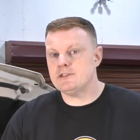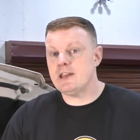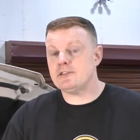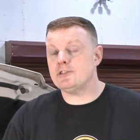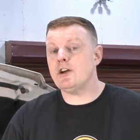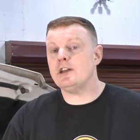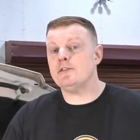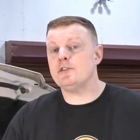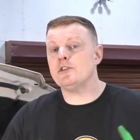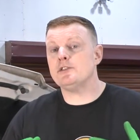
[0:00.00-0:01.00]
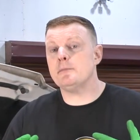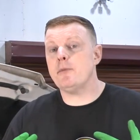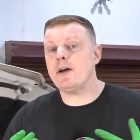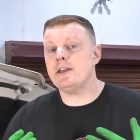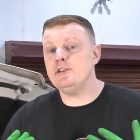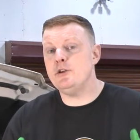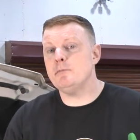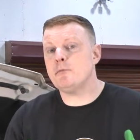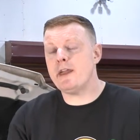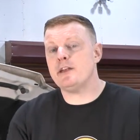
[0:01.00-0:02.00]
Chances are you've gone to buy new
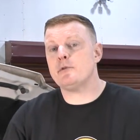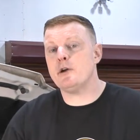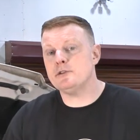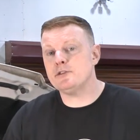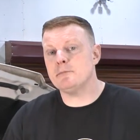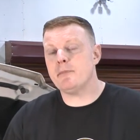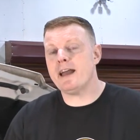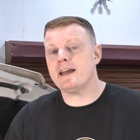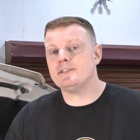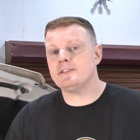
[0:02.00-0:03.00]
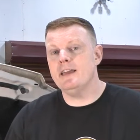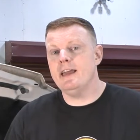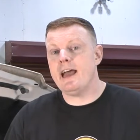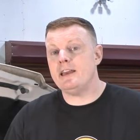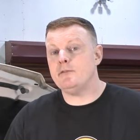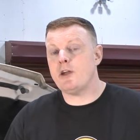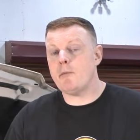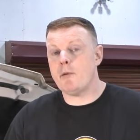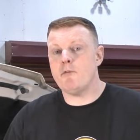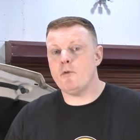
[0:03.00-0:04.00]
brake rotors and pads and you've
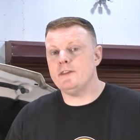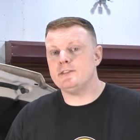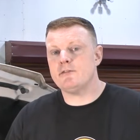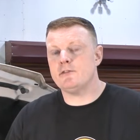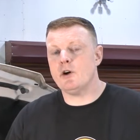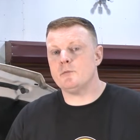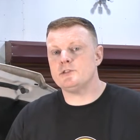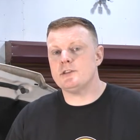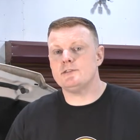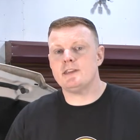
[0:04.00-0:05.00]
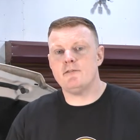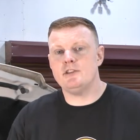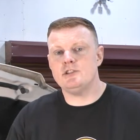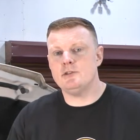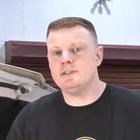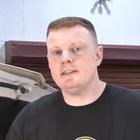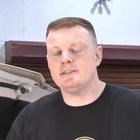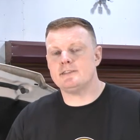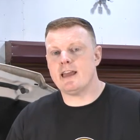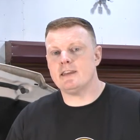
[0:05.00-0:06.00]
come up with all these different options, heavy duty,
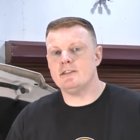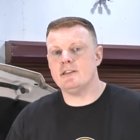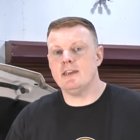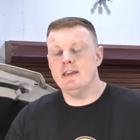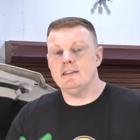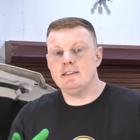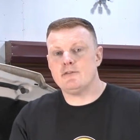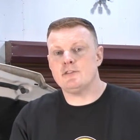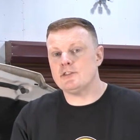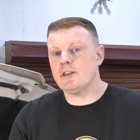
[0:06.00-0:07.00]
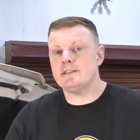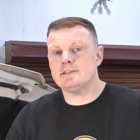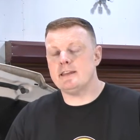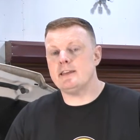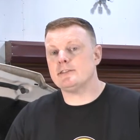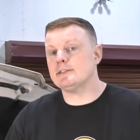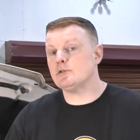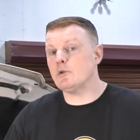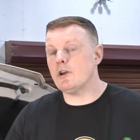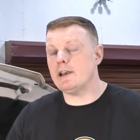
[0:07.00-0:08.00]
standard, different size disc, and
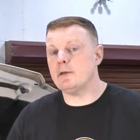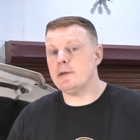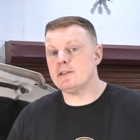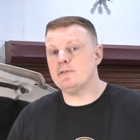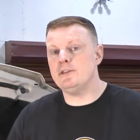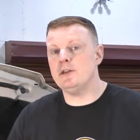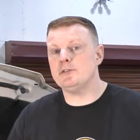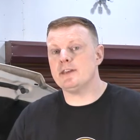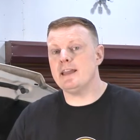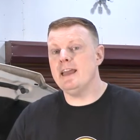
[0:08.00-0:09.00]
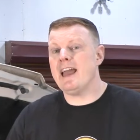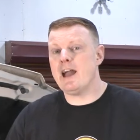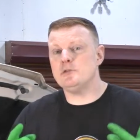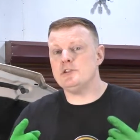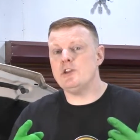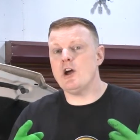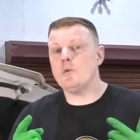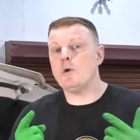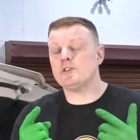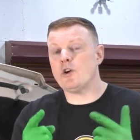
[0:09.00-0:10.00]
it's all got a little bit confusing. How do you know
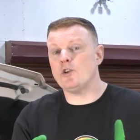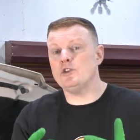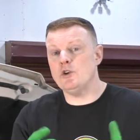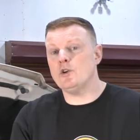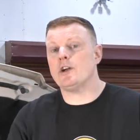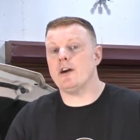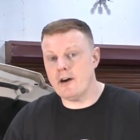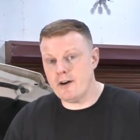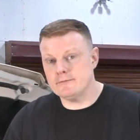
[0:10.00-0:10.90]
what's on your car?